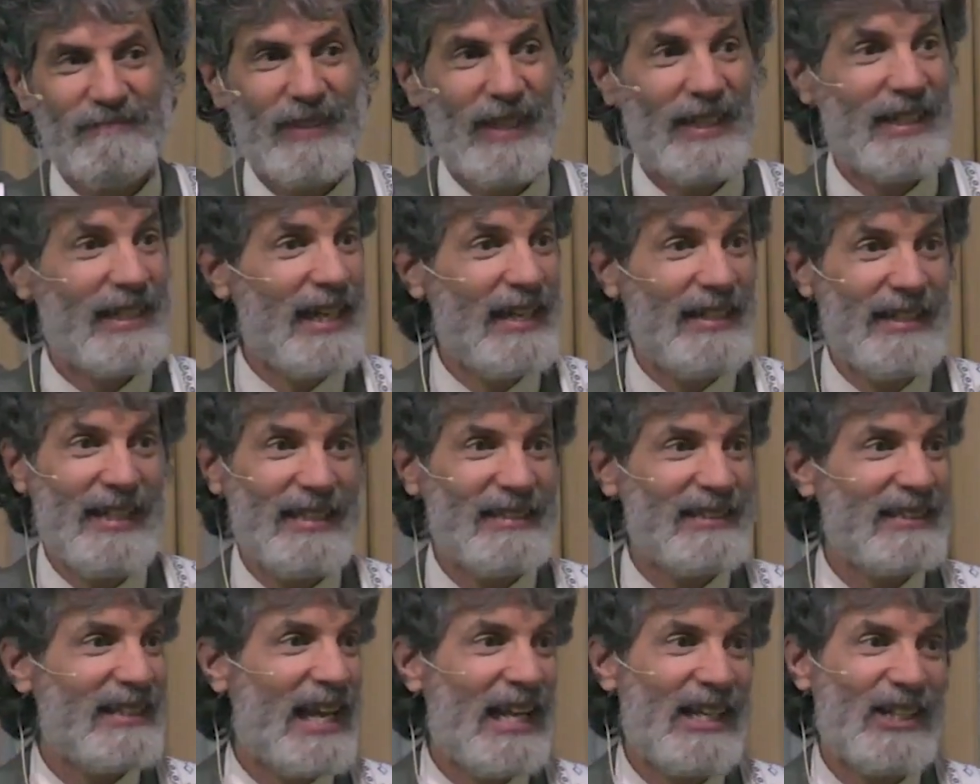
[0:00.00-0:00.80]
And again,
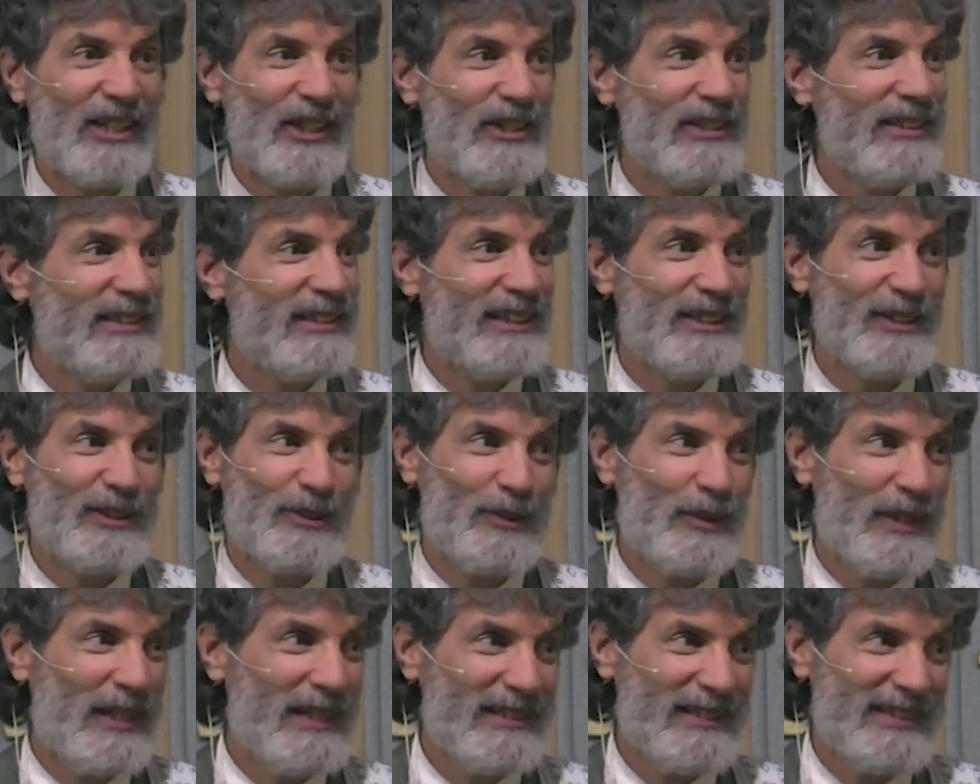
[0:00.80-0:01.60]
that's not a good
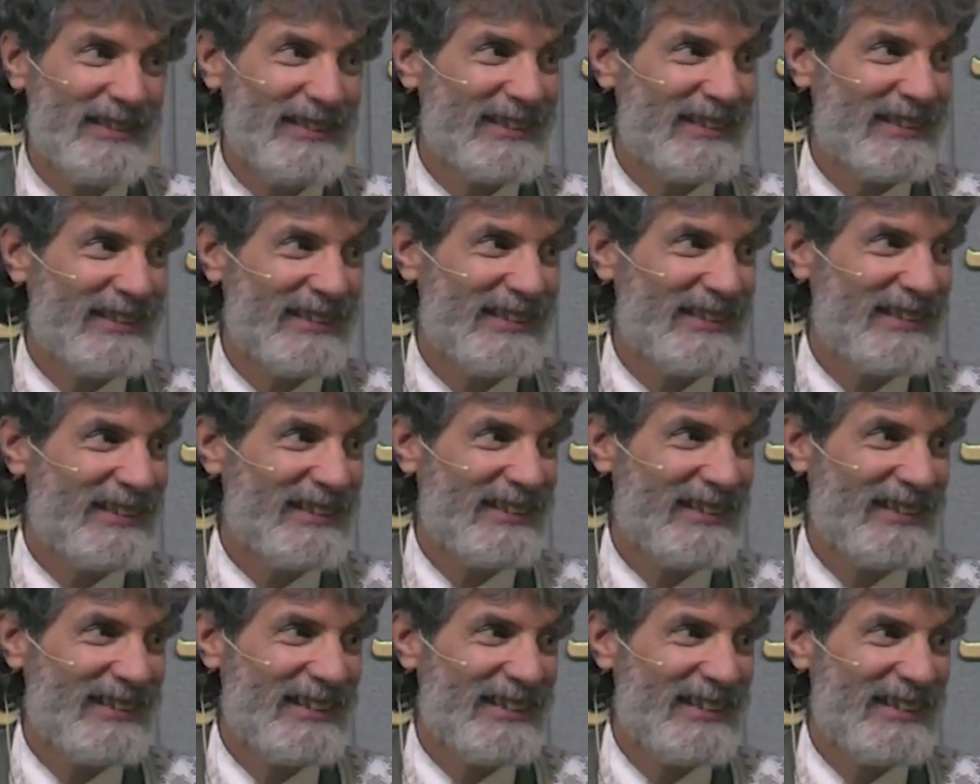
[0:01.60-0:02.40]
situation.
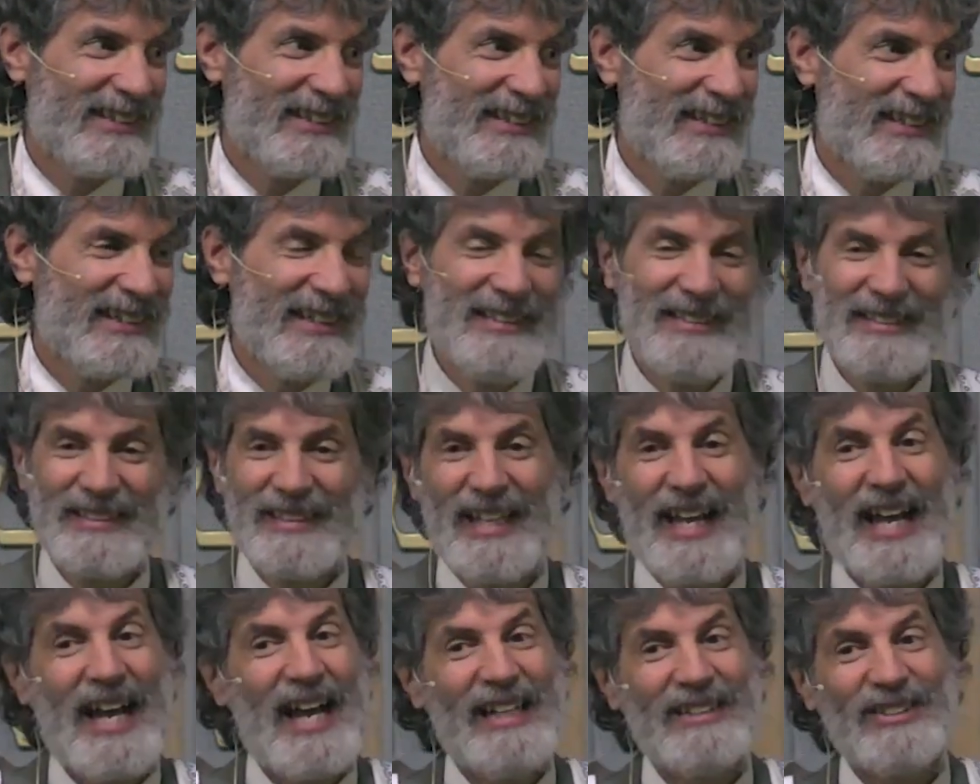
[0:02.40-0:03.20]
That is
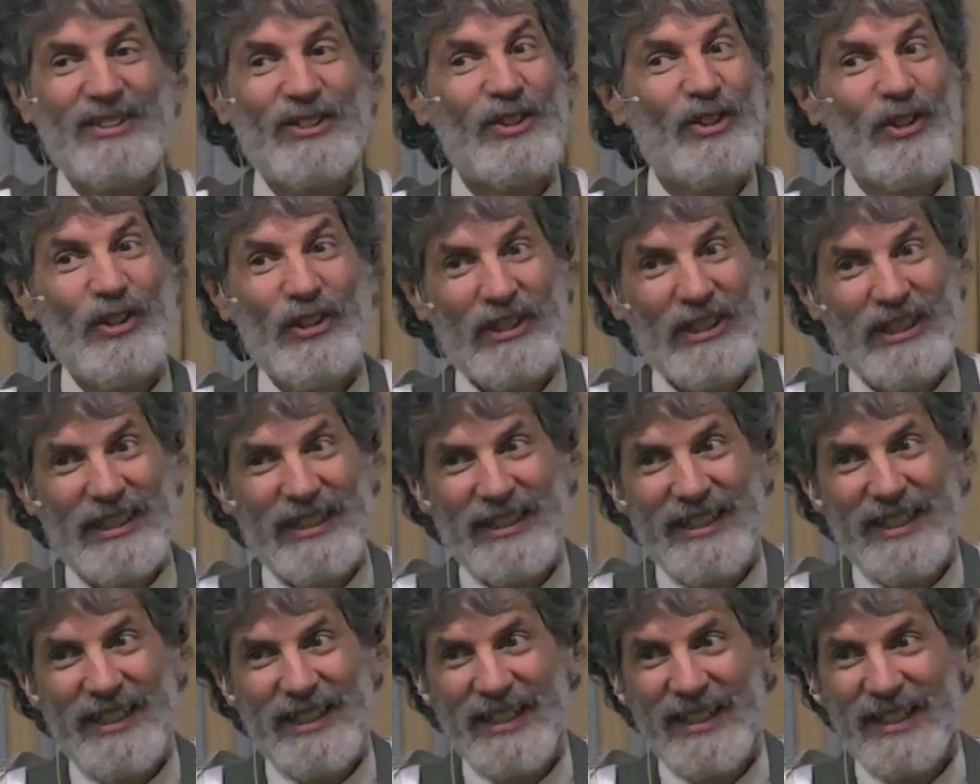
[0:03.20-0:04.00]
not
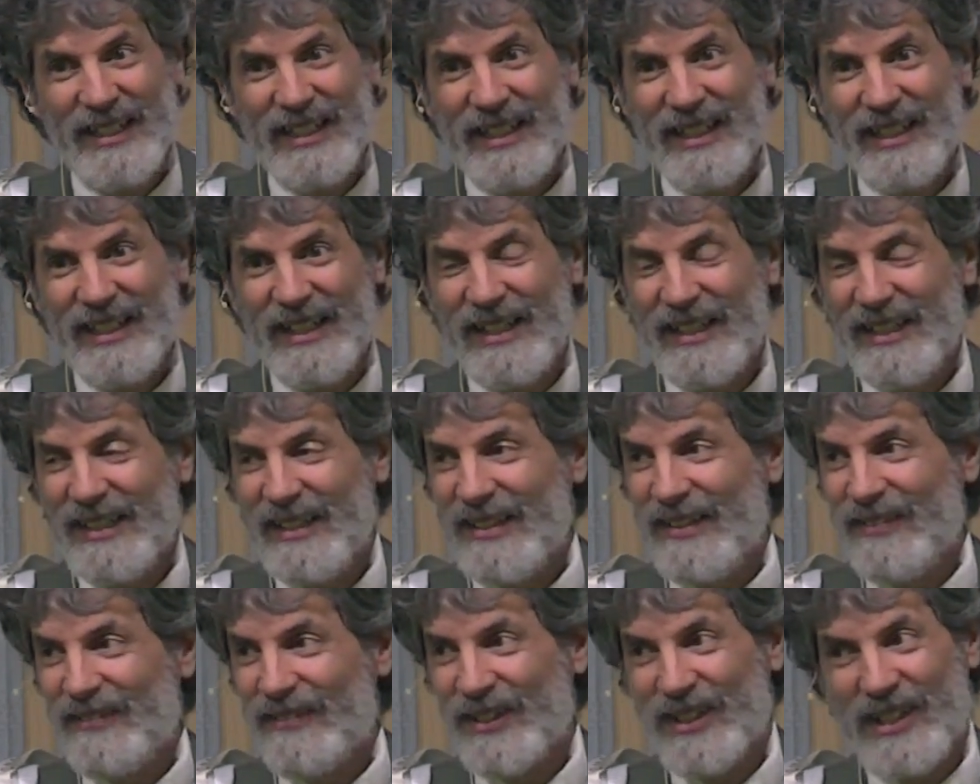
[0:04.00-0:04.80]
good
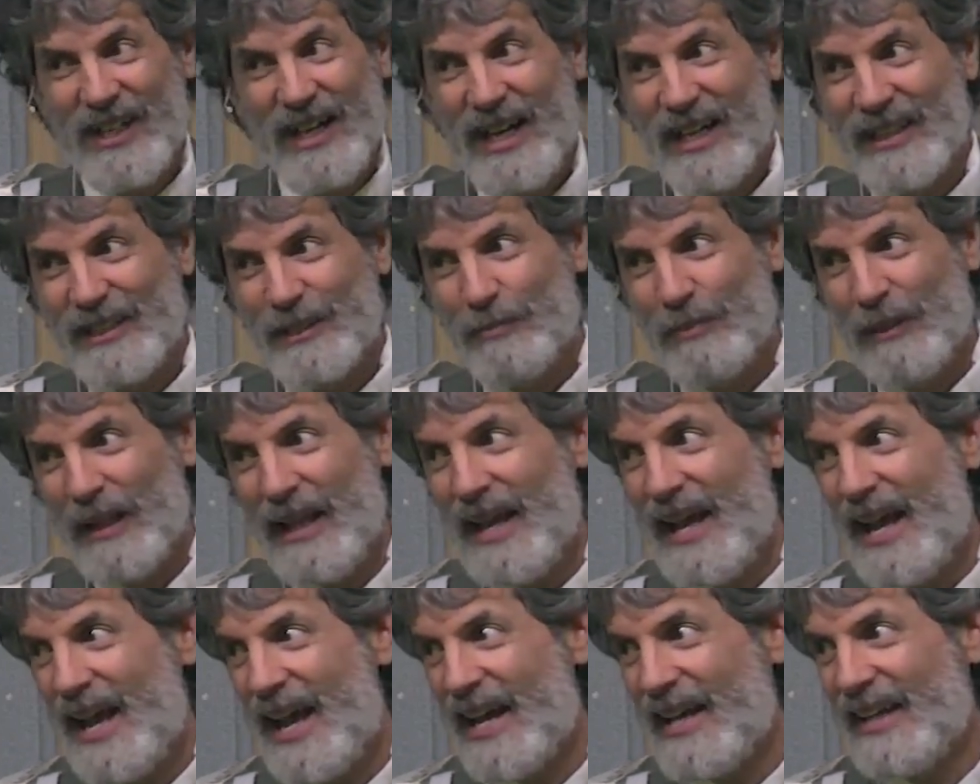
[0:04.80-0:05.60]
for God's
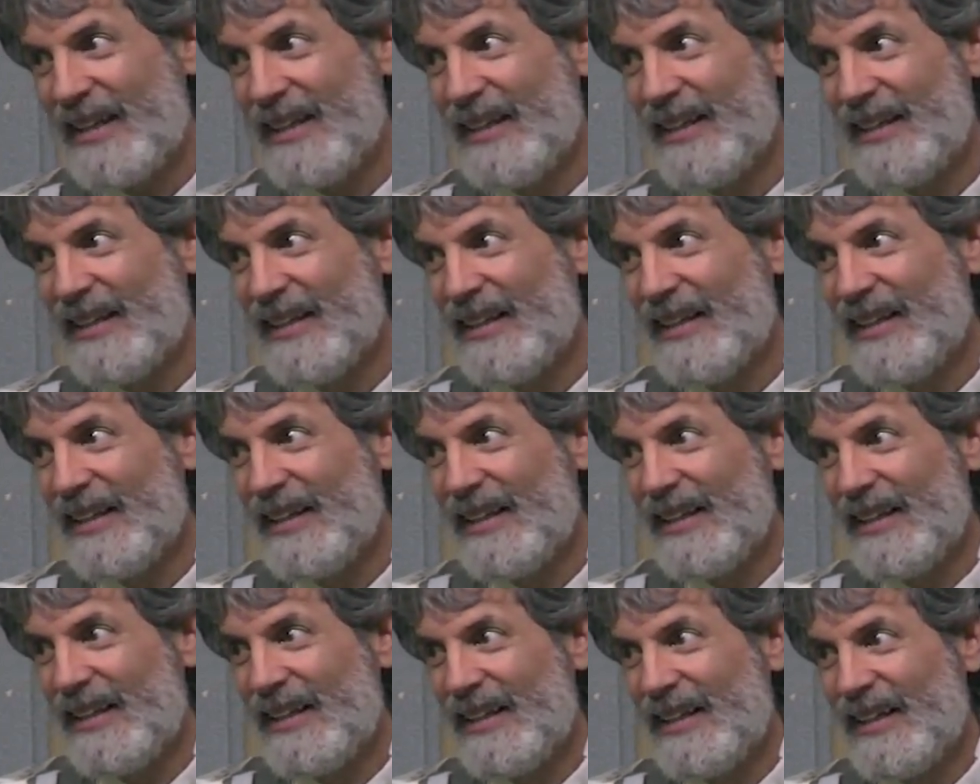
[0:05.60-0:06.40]
plan.
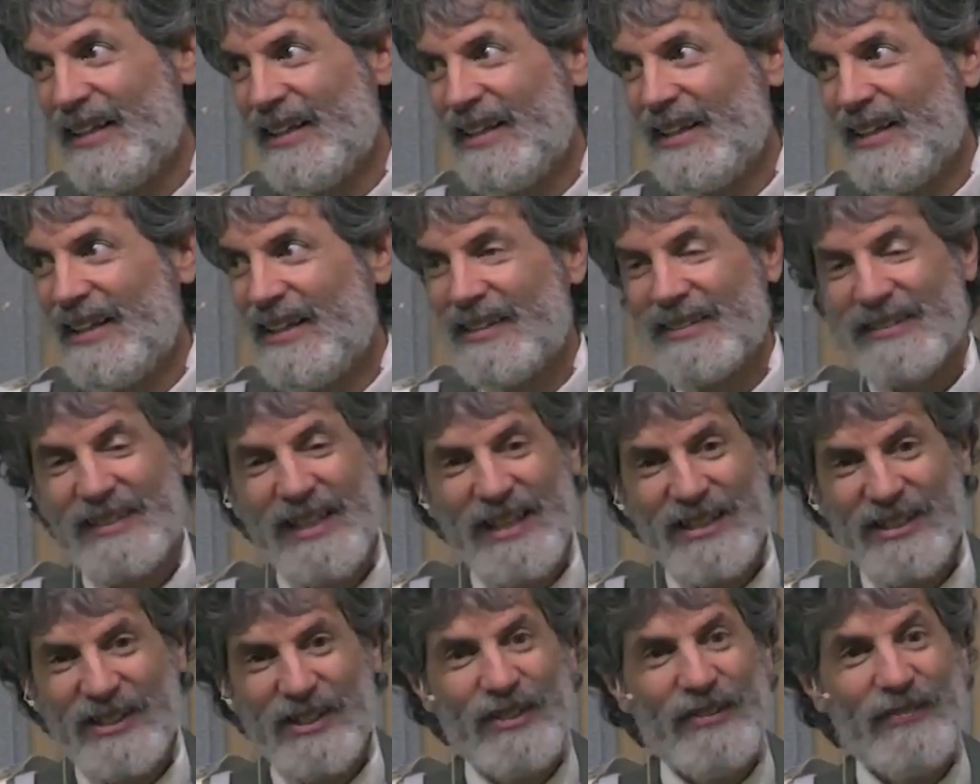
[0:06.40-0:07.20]
It's
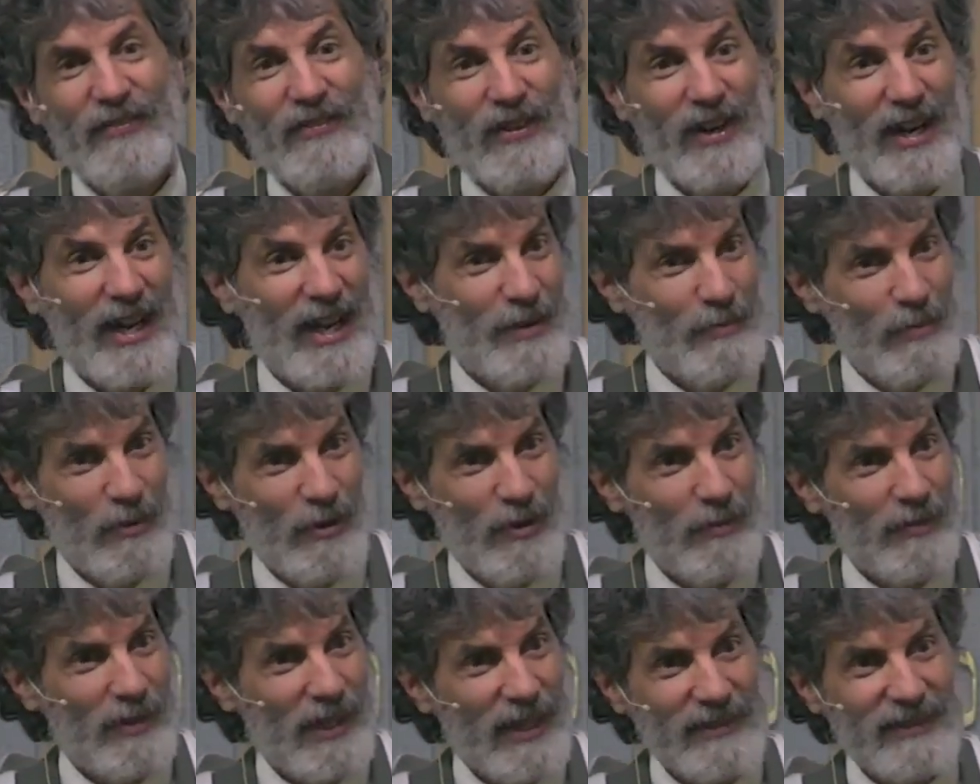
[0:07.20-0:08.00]
not good for
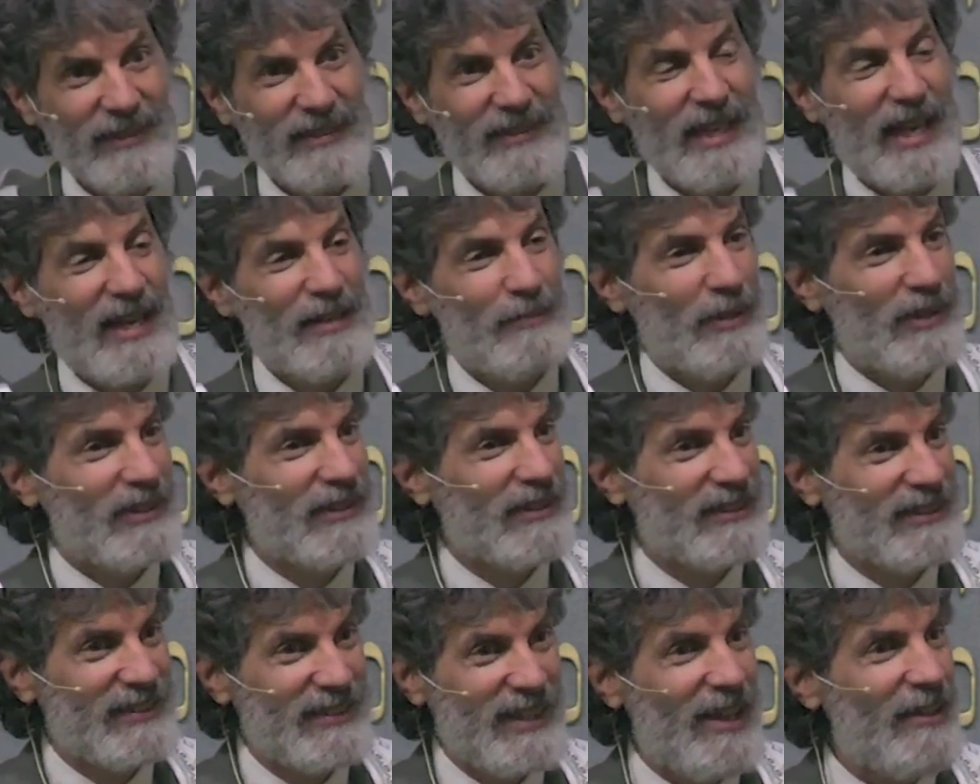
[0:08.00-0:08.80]
Abram. He got a bunch
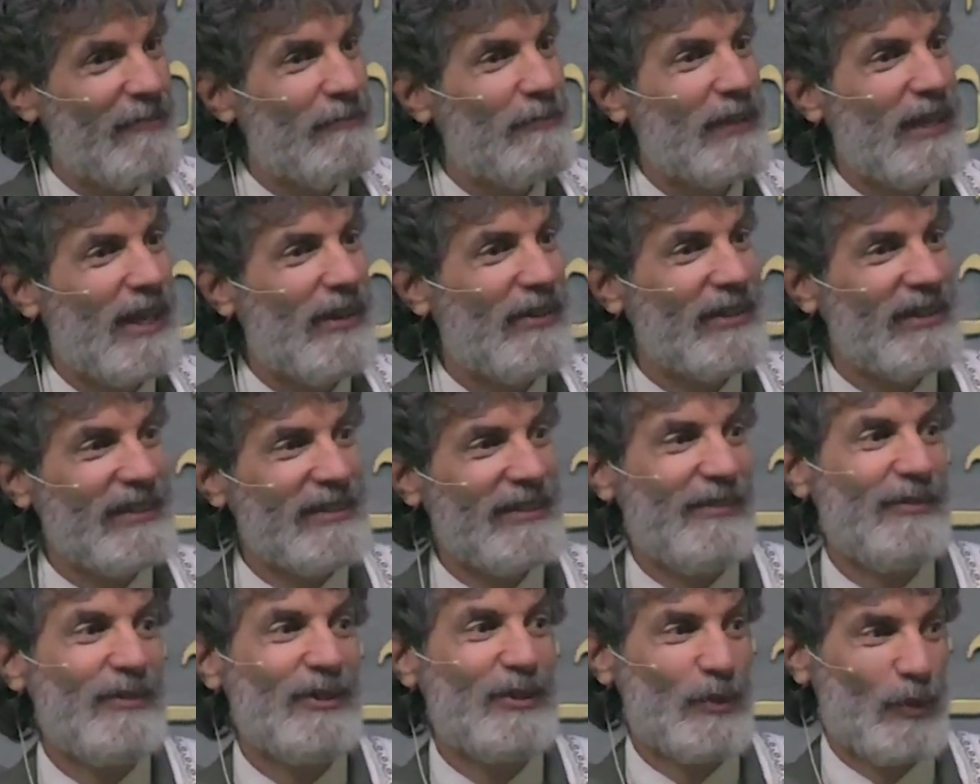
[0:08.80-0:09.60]
of stuff, but now he
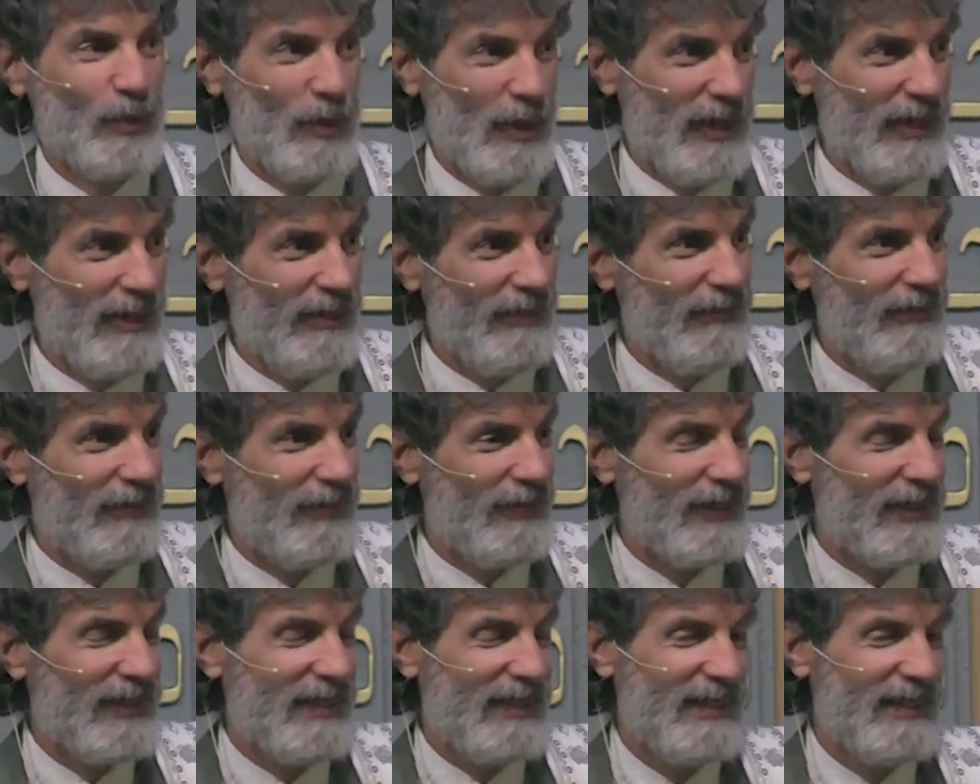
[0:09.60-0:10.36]
doesn't have his wife.